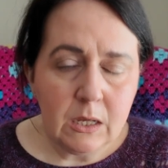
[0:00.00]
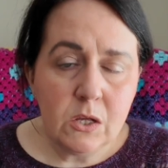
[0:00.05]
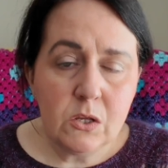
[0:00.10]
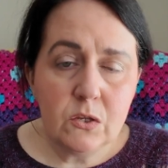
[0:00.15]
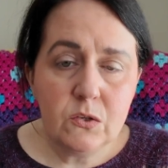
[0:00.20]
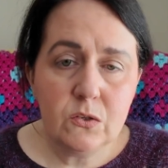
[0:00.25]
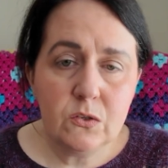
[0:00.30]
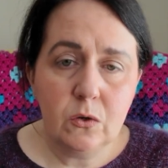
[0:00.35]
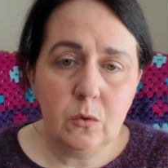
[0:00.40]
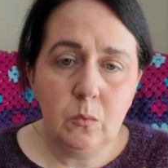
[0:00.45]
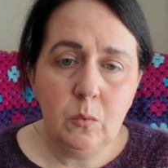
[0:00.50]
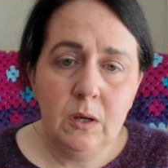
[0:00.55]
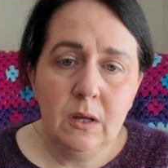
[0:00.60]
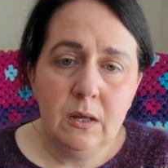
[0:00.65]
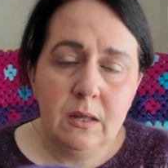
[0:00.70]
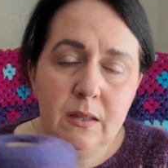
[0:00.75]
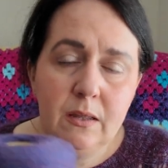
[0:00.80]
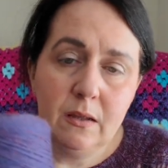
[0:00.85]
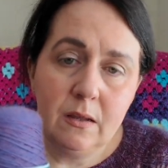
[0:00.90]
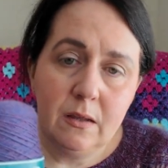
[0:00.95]
So
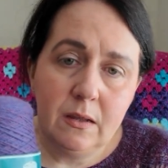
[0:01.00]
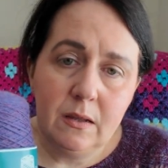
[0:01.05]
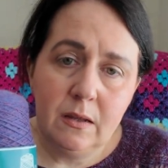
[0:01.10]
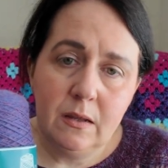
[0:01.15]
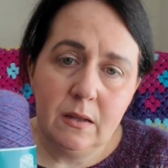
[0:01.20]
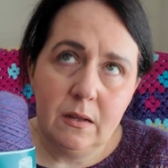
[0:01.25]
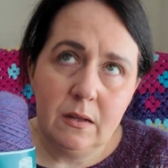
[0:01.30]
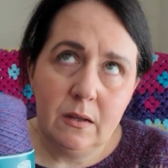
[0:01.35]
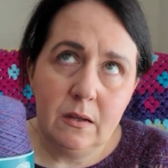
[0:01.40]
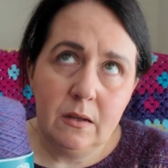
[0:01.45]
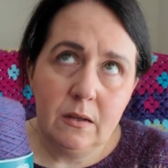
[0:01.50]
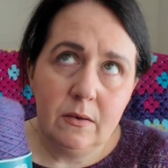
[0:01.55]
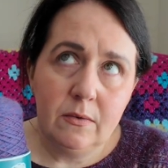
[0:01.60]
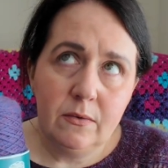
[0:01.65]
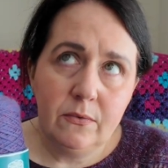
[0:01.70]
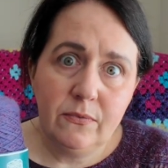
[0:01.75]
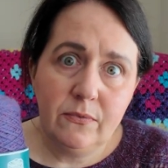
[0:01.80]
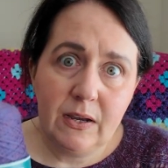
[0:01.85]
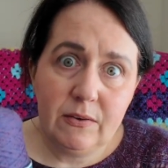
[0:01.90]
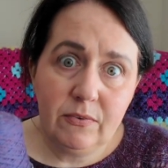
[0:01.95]

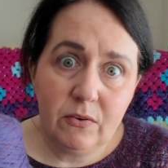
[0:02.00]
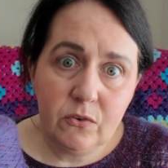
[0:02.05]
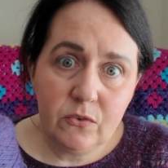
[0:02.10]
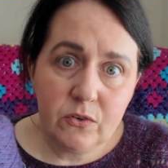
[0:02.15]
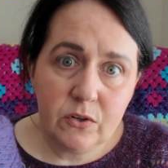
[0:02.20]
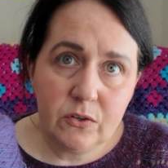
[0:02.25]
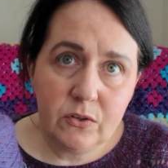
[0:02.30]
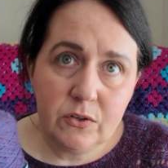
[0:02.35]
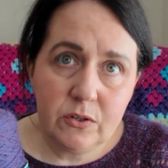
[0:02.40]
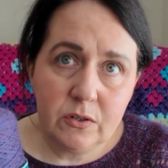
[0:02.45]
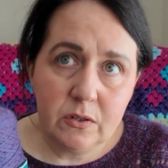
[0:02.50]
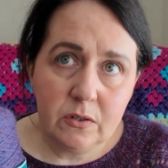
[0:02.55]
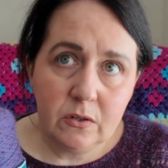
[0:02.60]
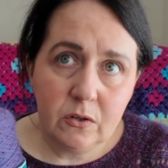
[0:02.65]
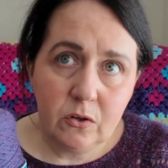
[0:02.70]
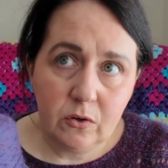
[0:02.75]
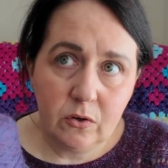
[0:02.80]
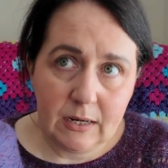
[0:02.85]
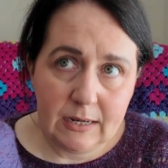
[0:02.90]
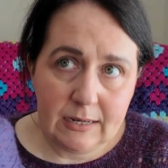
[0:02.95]
500
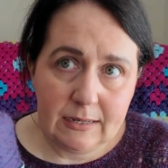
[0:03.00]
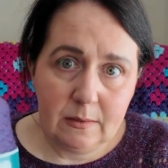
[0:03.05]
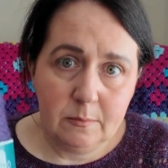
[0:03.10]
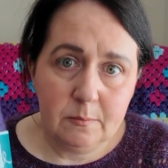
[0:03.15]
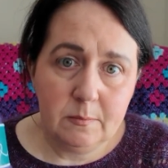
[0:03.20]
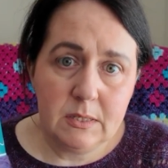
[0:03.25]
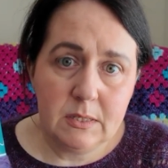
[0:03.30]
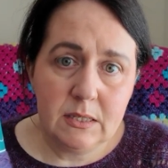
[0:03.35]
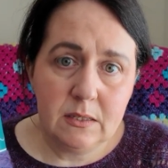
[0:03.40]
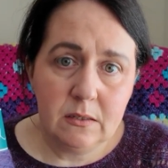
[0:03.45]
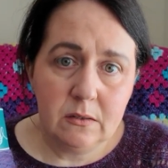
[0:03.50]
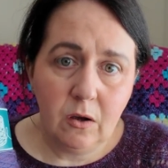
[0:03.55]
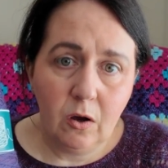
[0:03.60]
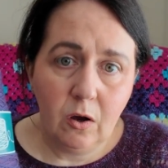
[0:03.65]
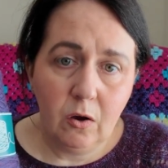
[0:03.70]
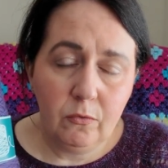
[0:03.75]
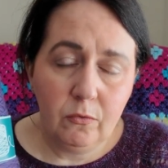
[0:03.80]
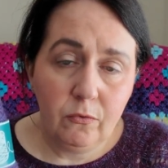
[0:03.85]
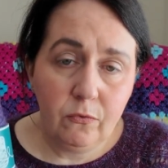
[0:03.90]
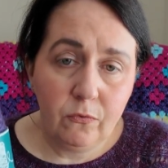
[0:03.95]
grams
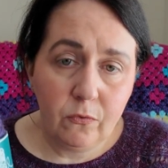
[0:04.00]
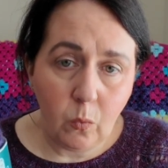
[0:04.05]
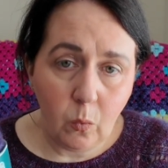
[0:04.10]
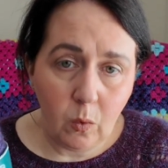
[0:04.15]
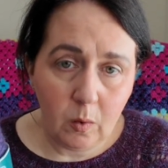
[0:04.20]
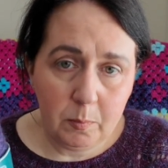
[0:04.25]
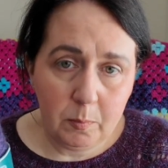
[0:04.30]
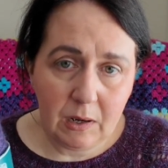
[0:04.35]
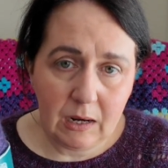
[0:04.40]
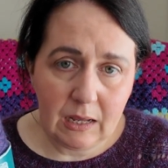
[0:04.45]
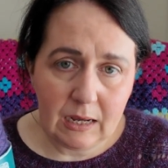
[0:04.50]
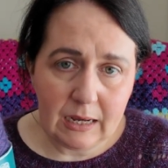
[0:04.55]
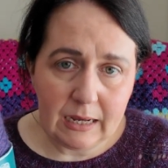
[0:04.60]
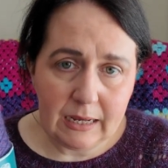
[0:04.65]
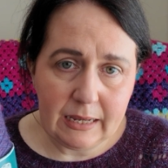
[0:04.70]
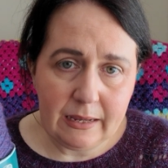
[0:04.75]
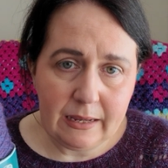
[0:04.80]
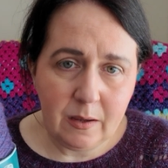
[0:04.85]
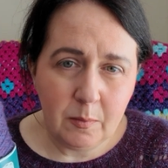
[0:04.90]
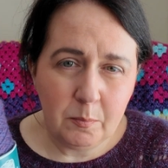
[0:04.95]
of
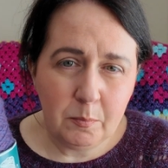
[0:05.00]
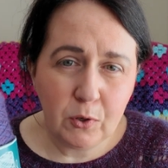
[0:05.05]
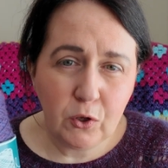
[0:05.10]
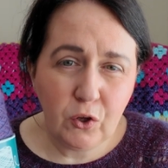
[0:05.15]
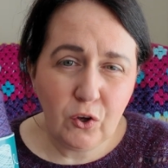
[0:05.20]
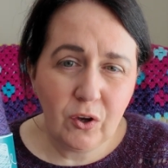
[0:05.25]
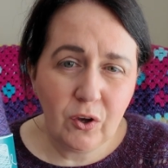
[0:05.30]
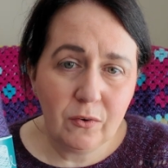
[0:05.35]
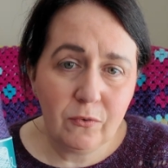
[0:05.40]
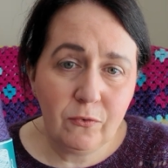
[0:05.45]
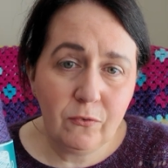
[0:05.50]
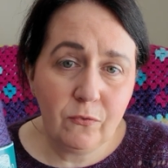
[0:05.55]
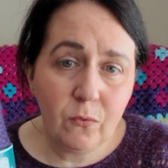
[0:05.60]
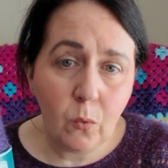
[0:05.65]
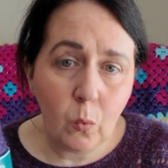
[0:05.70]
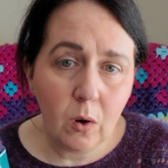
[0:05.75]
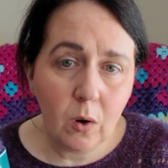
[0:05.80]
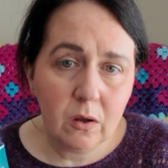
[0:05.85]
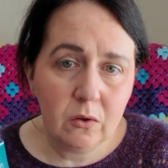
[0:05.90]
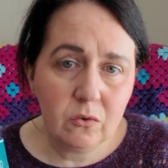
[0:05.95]
4-ply, but you have
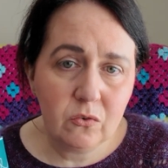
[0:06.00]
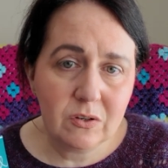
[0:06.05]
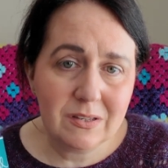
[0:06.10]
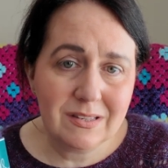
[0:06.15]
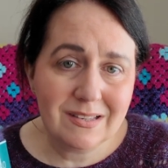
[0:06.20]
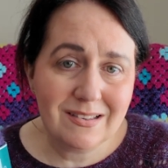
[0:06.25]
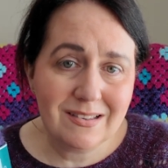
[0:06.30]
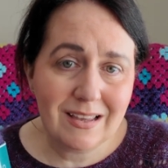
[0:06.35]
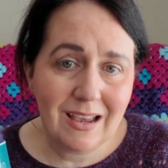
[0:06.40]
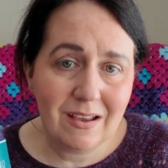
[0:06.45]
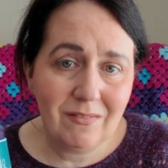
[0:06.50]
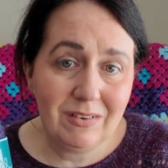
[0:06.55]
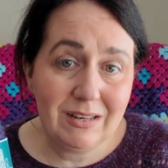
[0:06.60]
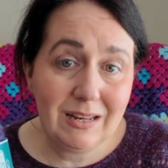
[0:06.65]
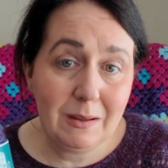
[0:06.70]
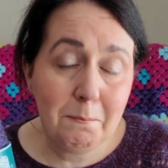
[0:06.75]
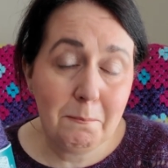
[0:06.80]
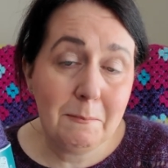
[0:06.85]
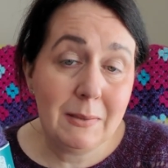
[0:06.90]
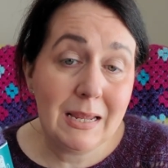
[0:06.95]

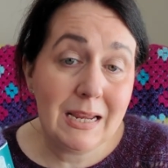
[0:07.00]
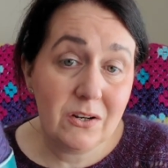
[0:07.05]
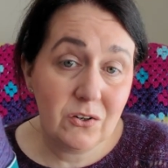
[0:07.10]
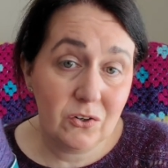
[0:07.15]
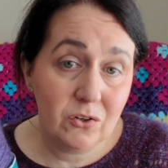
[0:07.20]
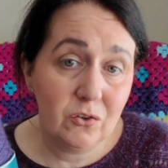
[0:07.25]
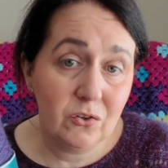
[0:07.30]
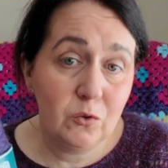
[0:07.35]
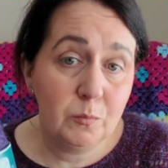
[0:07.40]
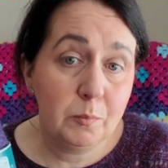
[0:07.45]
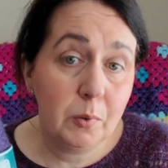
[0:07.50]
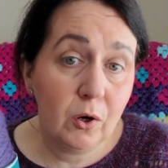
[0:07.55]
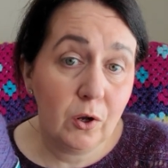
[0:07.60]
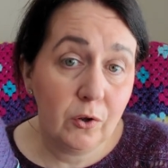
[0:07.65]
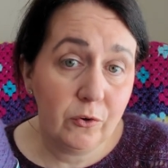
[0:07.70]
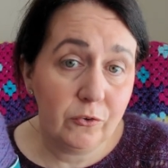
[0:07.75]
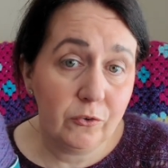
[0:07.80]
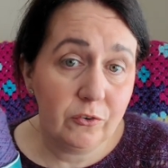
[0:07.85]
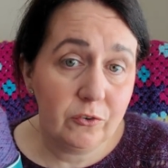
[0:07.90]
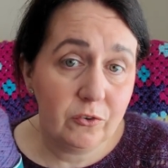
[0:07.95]
470 meters per
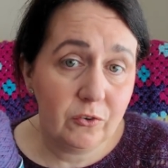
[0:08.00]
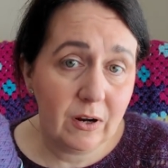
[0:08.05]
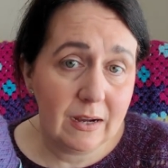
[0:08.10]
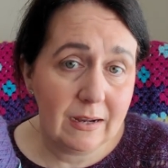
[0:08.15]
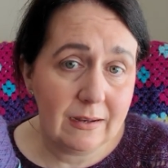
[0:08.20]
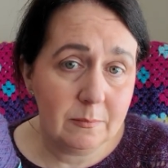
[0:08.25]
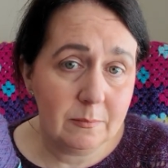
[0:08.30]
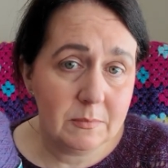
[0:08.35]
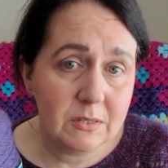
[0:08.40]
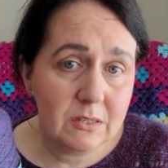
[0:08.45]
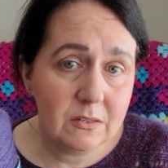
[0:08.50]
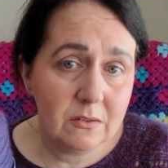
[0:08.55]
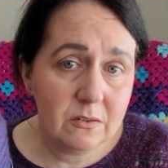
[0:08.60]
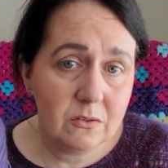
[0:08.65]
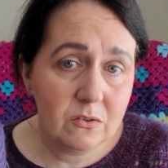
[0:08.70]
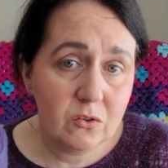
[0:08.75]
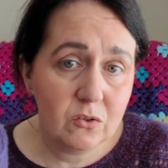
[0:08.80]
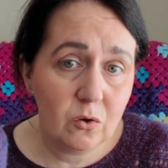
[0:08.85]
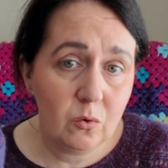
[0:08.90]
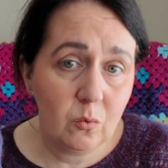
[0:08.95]
100 grams.
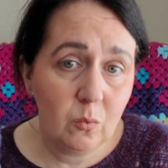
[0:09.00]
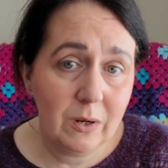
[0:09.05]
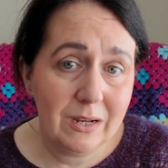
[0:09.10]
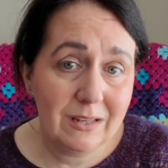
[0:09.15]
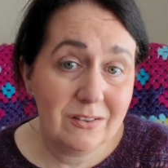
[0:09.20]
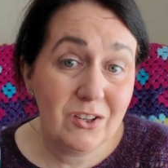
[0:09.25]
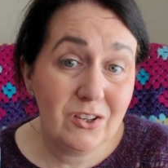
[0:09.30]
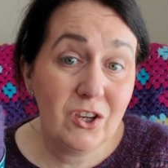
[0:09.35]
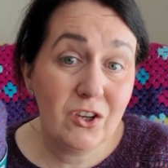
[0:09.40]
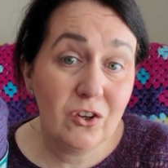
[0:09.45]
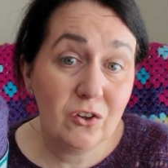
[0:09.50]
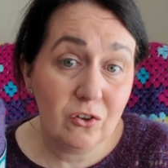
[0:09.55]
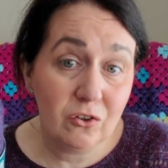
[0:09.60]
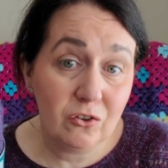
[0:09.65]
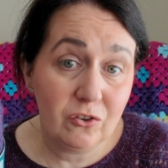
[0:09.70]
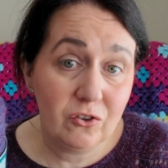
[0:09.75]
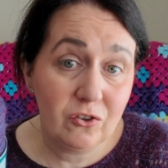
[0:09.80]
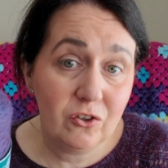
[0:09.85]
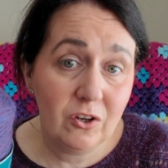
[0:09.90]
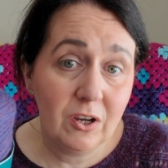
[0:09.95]
So it's
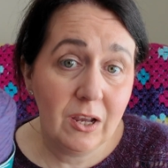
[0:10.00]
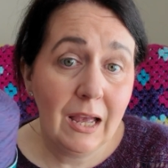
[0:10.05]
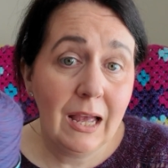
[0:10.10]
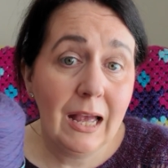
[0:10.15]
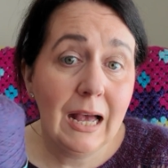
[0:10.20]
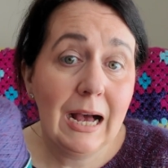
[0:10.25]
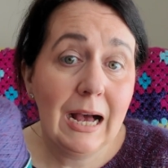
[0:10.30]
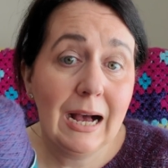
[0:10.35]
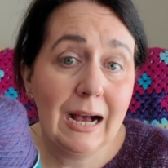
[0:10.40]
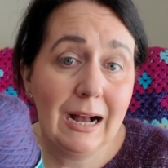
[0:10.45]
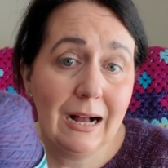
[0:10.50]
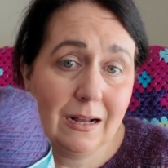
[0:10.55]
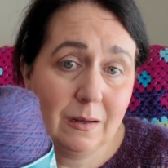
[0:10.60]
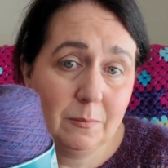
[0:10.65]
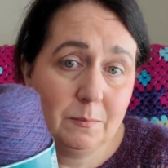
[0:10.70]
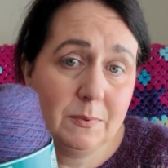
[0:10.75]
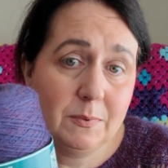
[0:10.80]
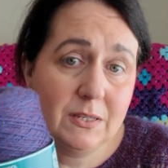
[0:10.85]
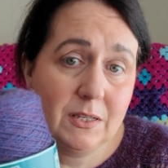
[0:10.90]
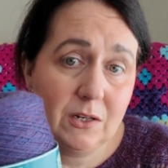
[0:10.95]
huge,
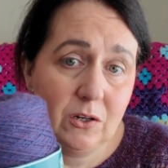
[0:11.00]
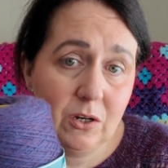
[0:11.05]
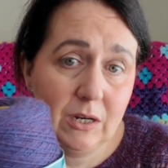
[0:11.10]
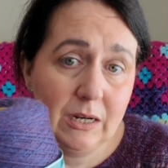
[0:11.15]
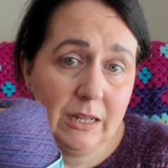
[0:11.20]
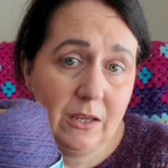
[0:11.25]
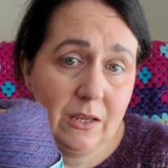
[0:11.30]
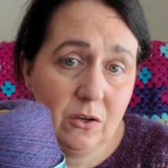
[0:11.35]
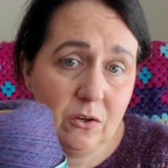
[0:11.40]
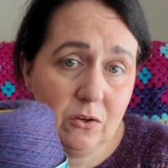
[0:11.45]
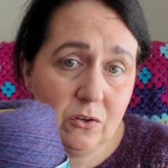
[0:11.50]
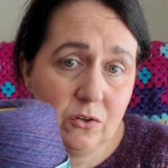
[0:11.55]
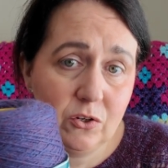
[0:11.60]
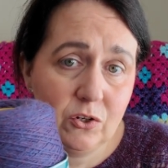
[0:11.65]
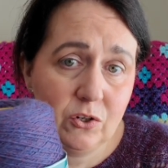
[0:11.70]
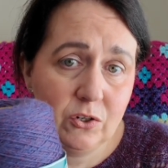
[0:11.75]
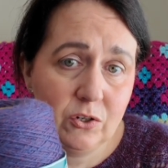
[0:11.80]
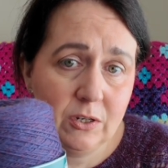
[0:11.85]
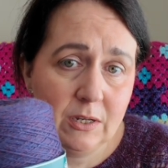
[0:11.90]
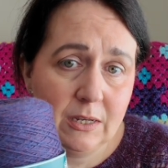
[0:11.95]
absolutely
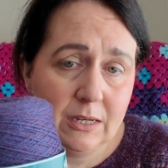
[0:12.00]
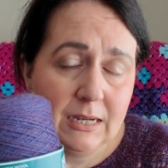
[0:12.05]
huge.